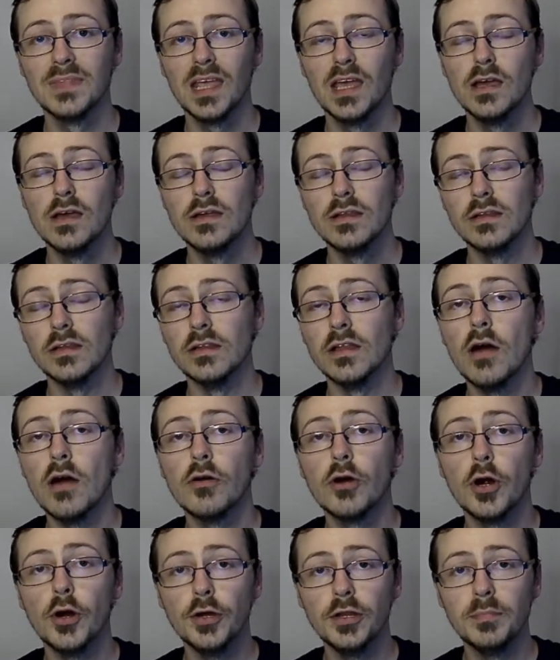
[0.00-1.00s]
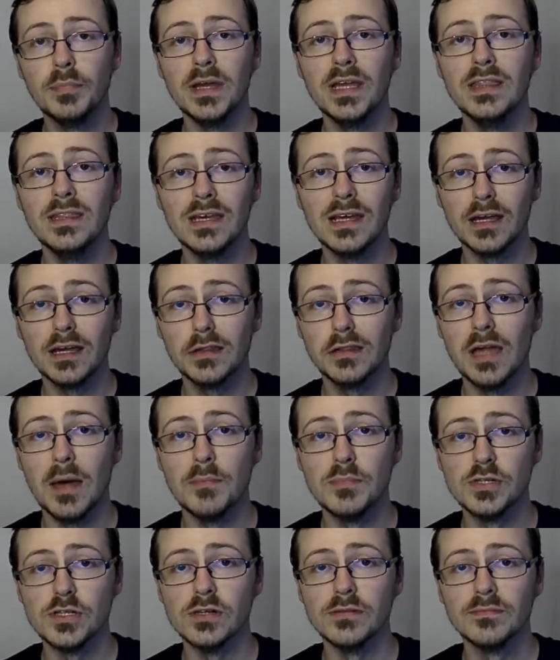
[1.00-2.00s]
Cesaro has been the
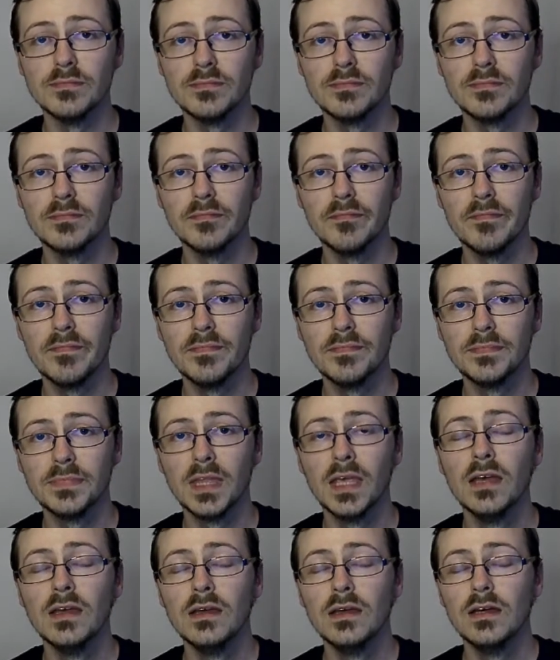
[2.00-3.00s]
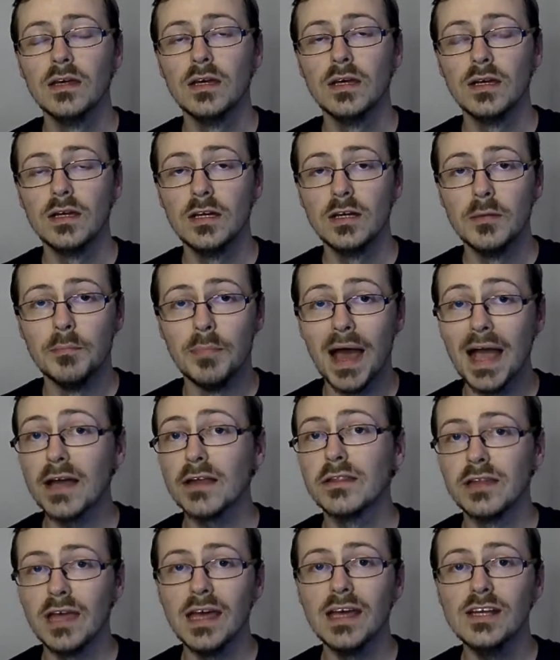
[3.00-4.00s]
exception.
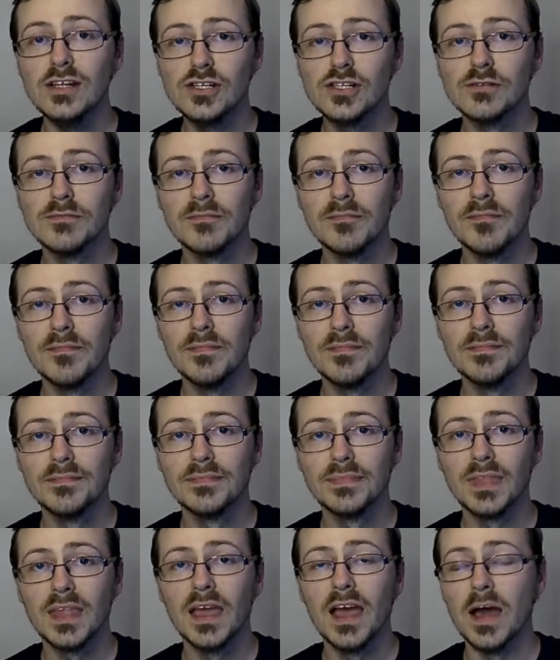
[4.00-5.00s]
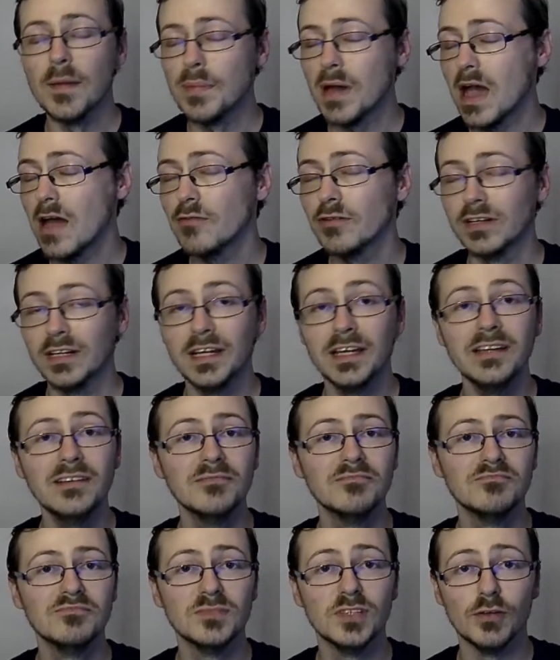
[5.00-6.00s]
Backstage, apparently
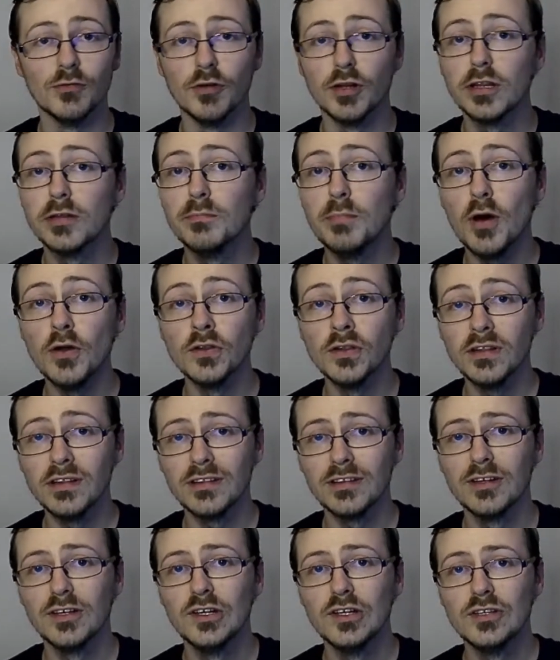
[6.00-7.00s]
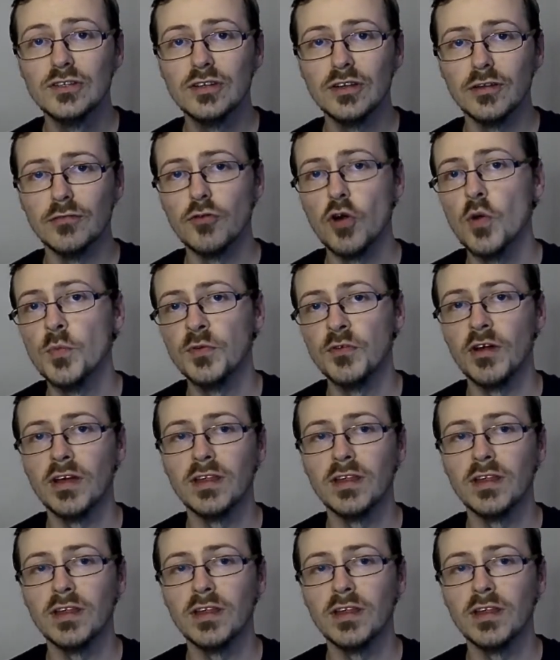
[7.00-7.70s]
the response to the Roman Reigns